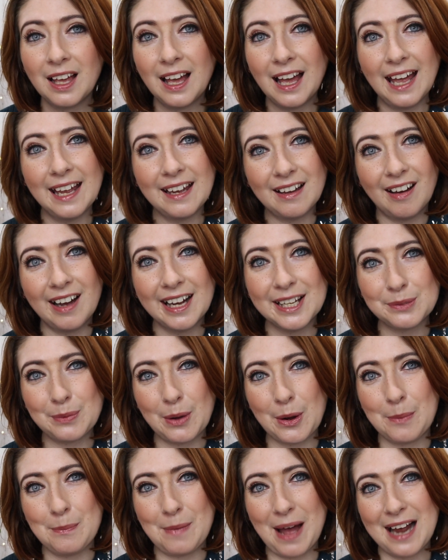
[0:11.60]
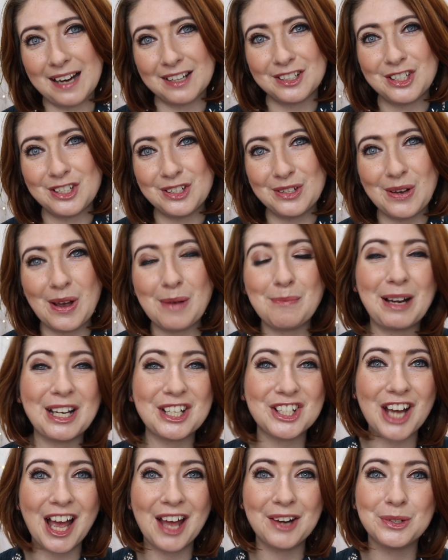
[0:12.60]
Hey guys, welcome back to my
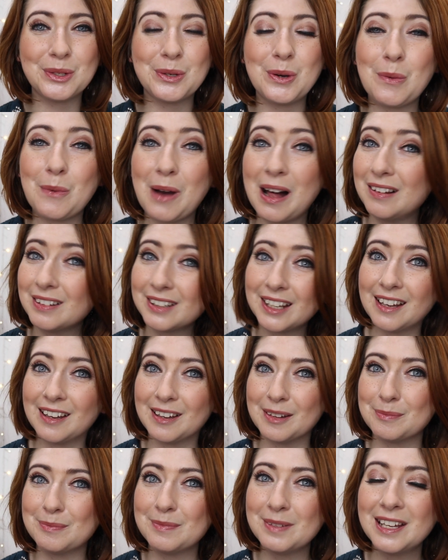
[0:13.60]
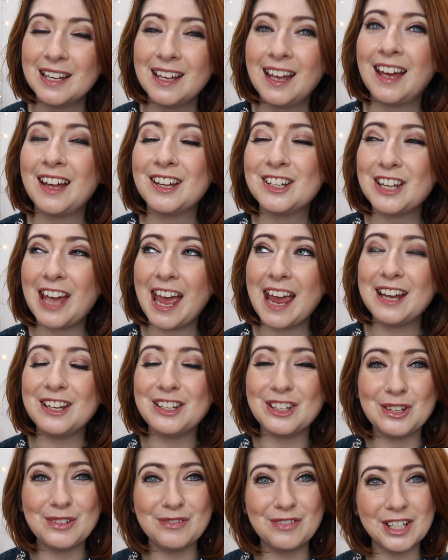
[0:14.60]
channel. Welcome to a
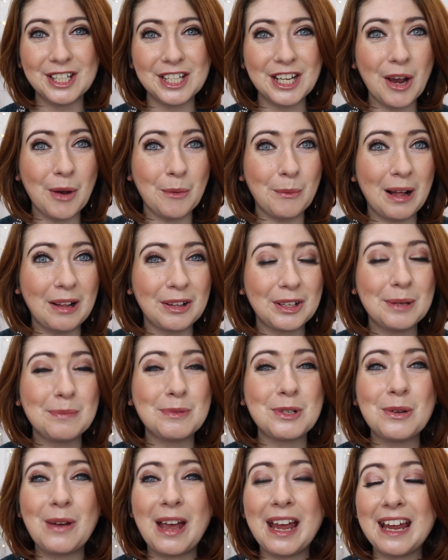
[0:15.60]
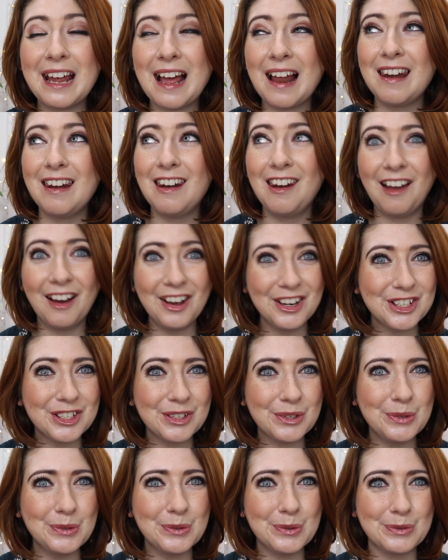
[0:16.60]
new video. Welcome to a
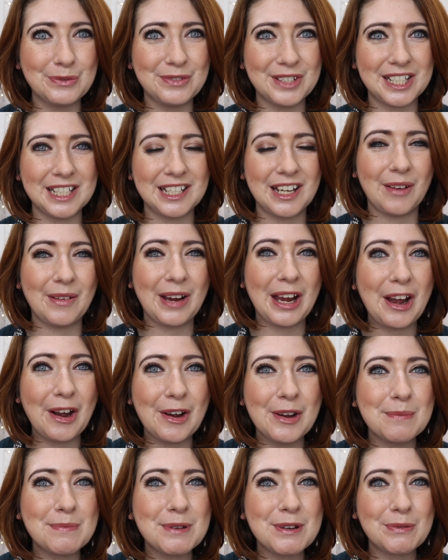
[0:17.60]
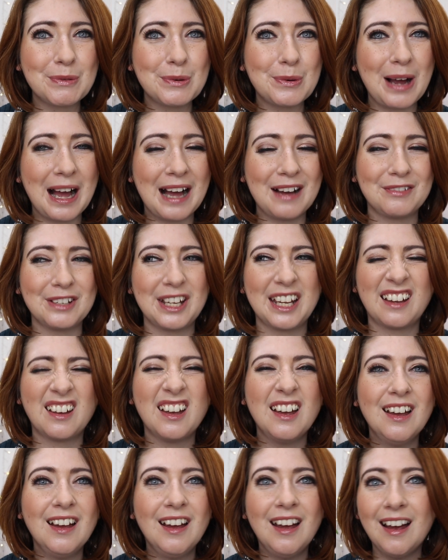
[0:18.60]
Lush haul video. I hope you're all having
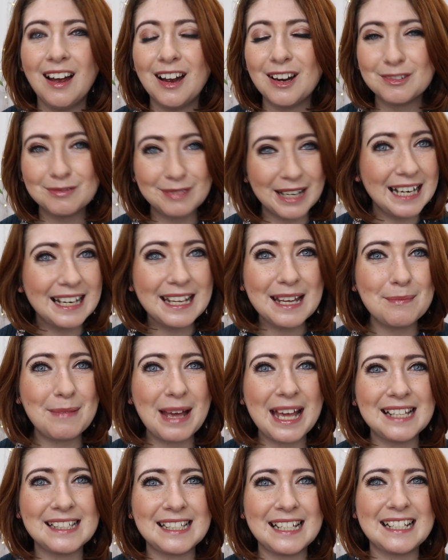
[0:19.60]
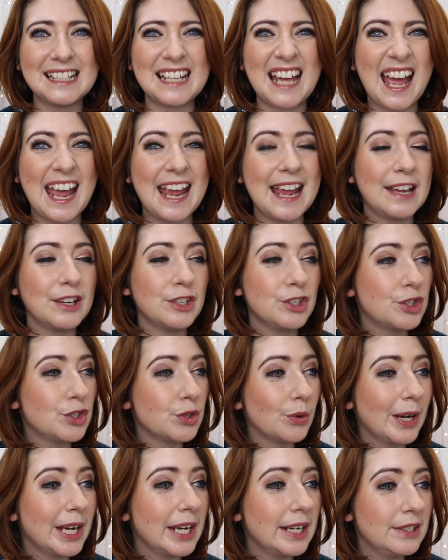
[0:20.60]
a really amazing day,
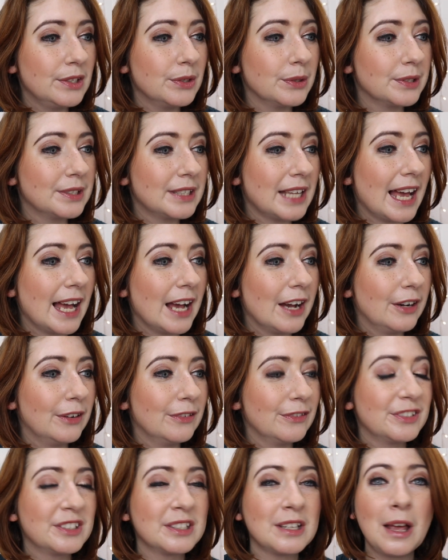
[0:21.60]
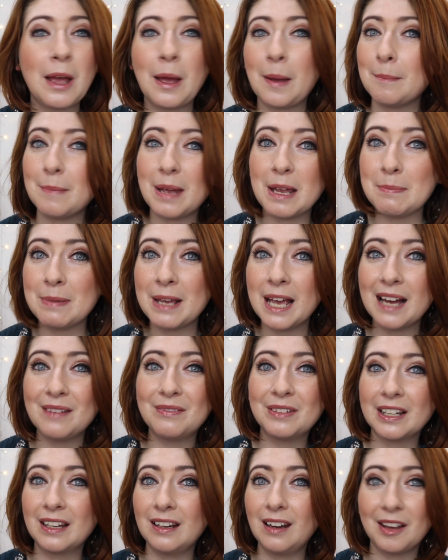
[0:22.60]
enjoying yourselves, maybe
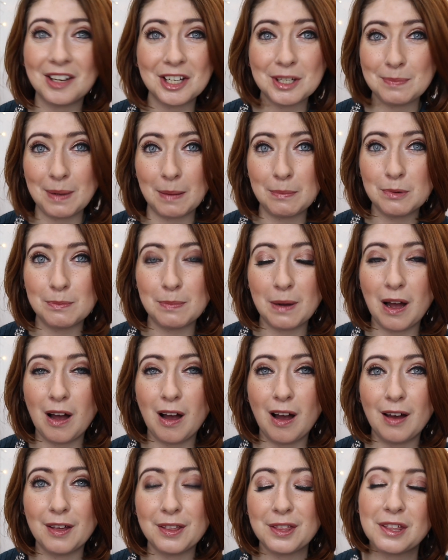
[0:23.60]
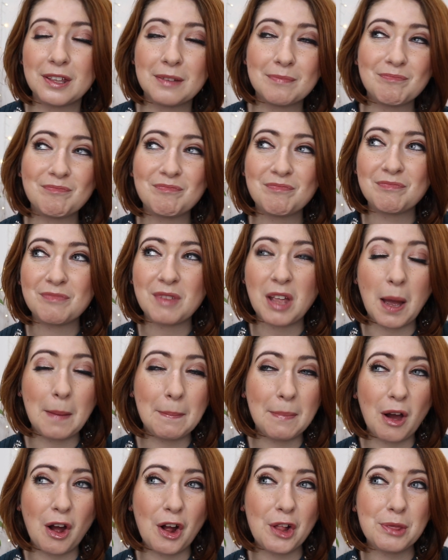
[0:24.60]
having a Lush bubble bath, a
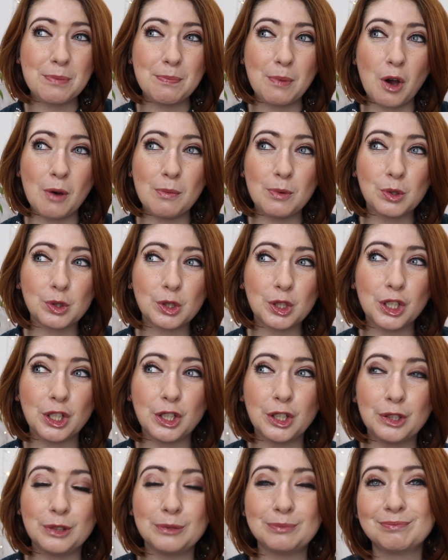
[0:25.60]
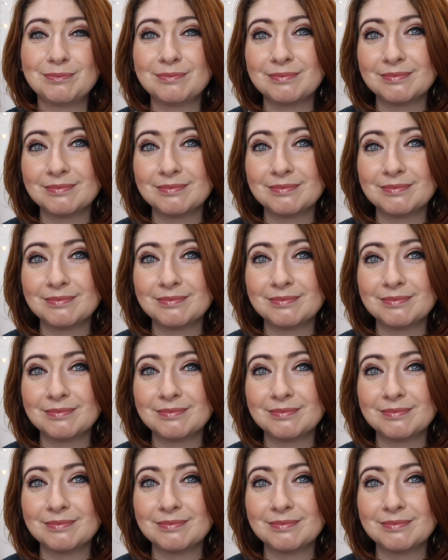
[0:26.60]
bath bomb or two,